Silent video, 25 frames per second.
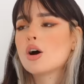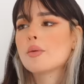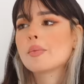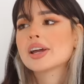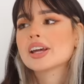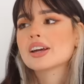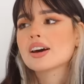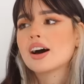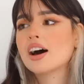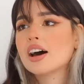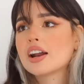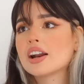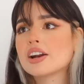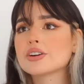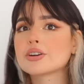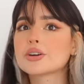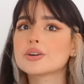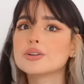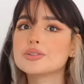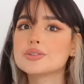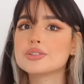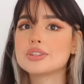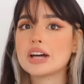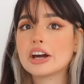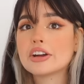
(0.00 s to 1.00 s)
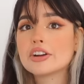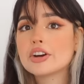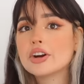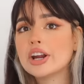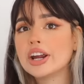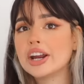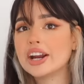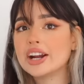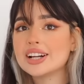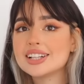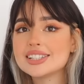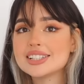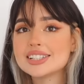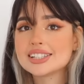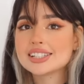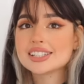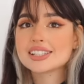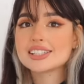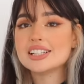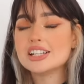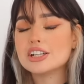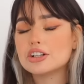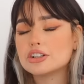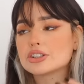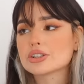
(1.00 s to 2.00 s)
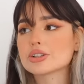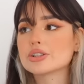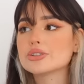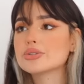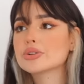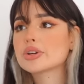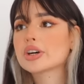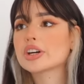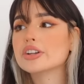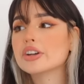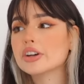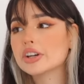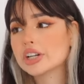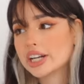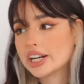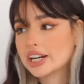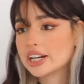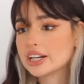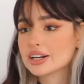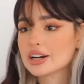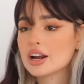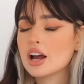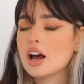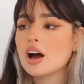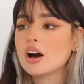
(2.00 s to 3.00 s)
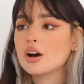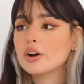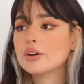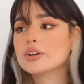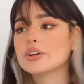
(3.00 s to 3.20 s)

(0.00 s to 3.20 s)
oh my god, are you going to dye your hair at 16? Are you going to cut your hair?